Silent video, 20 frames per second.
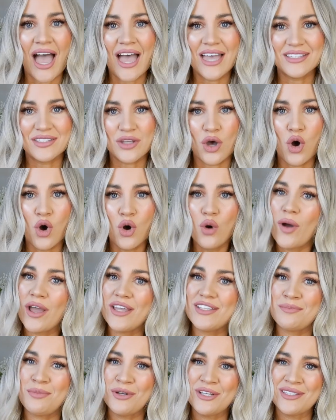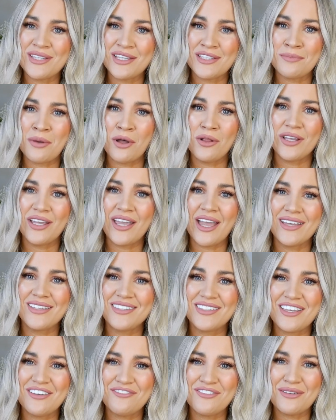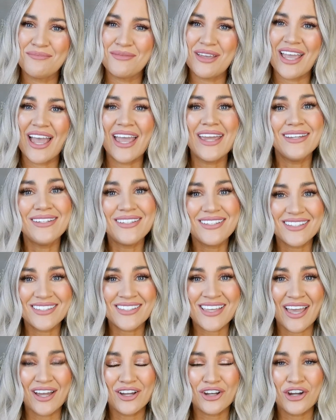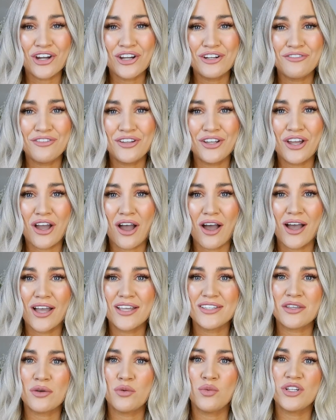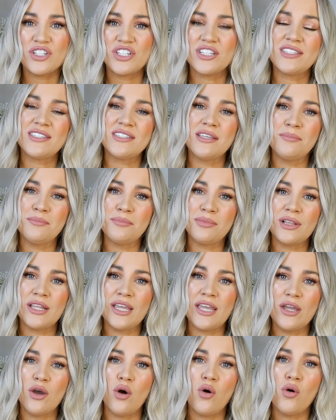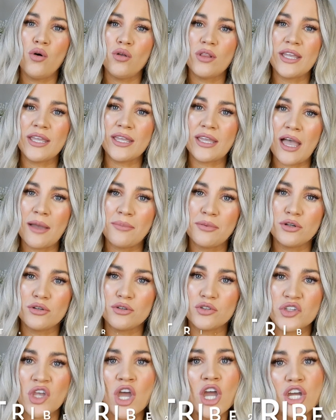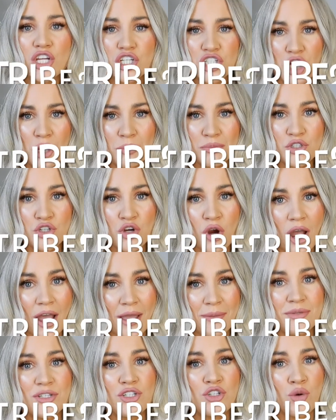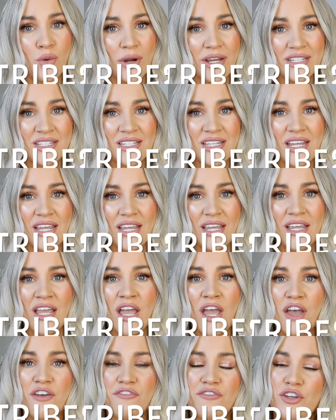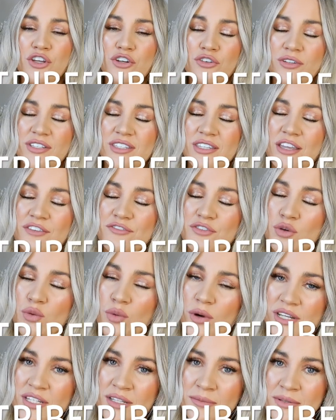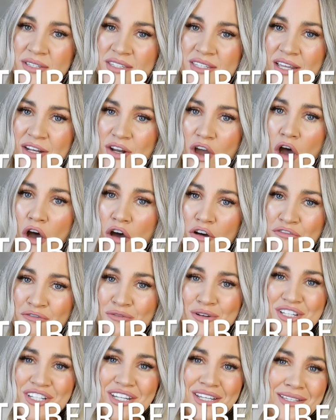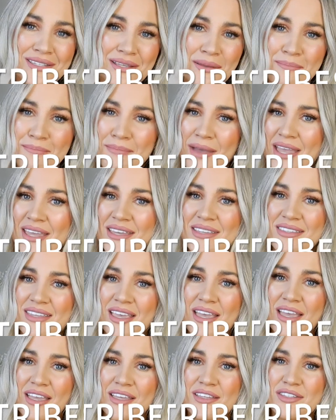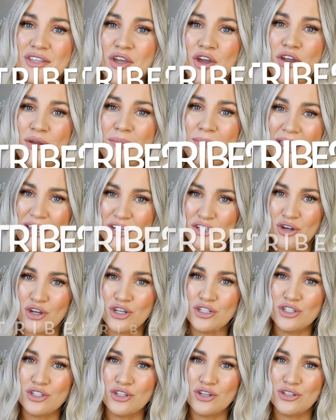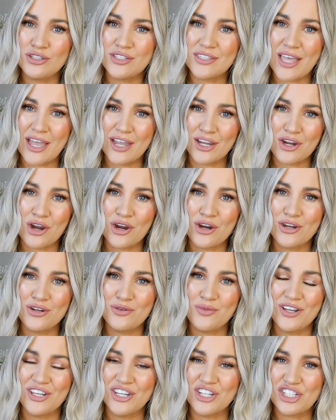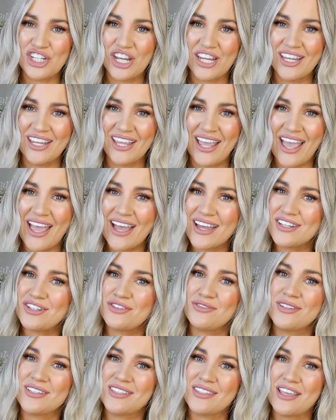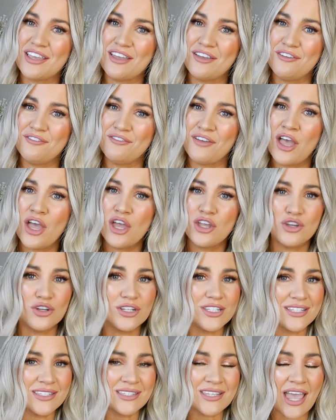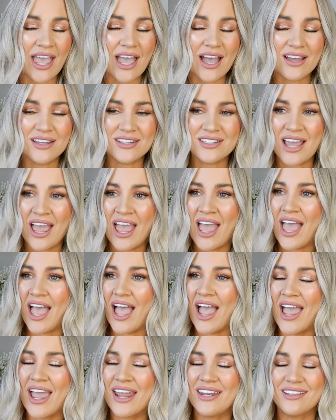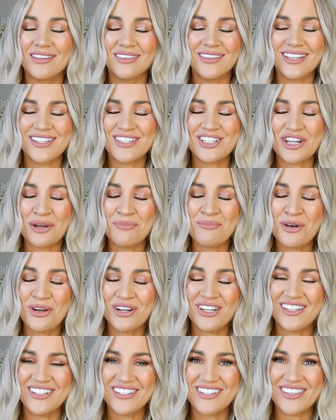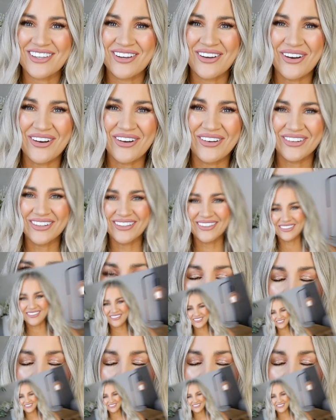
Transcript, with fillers: As always, Princess Polly has given me a discount code for you guys, which is simply all in capitals shop tribe twenty for you to receive twenty percent off, which is amazing. So make sure you use that code when you're checking out to receive your discount, and let's jump on into the haul.